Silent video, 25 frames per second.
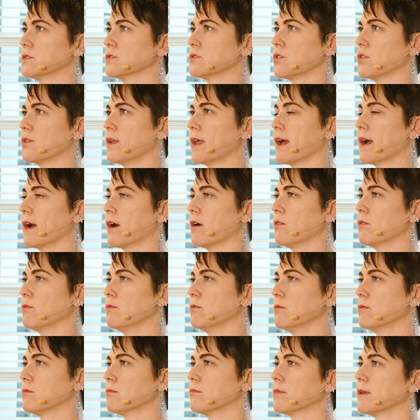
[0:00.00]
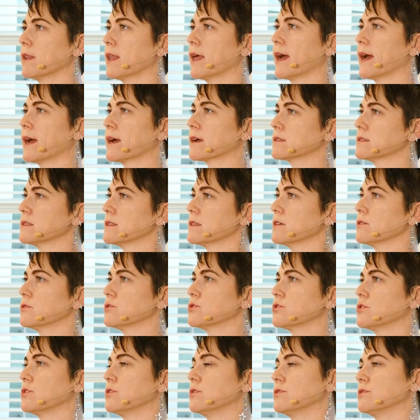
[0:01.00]
So now, relaxing
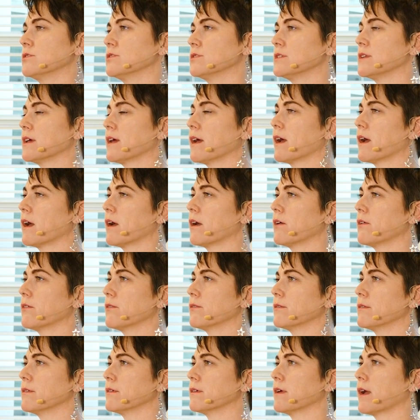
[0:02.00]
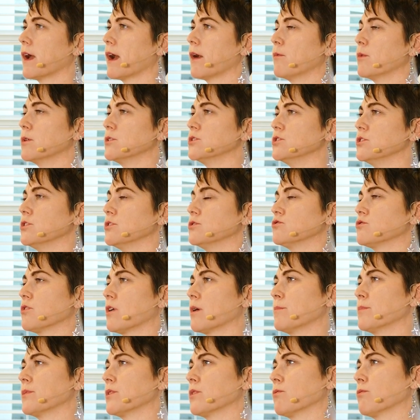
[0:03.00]
those shoulders down. I want you to
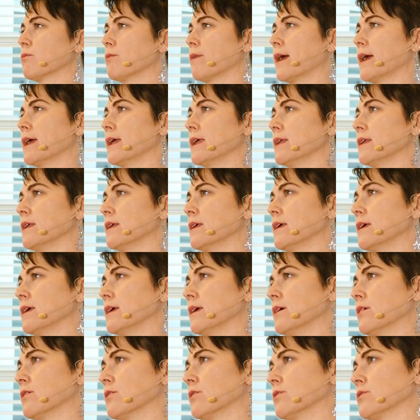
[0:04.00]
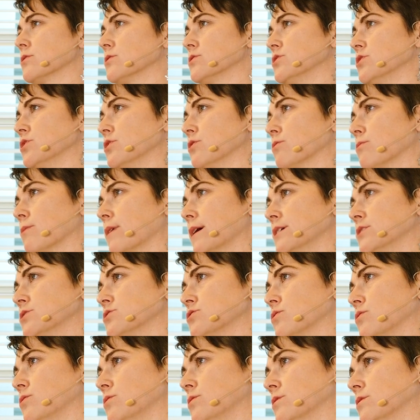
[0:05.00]
drop your right ear to your right
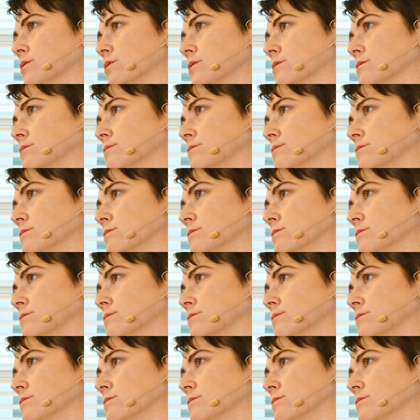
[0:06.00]
shoulder.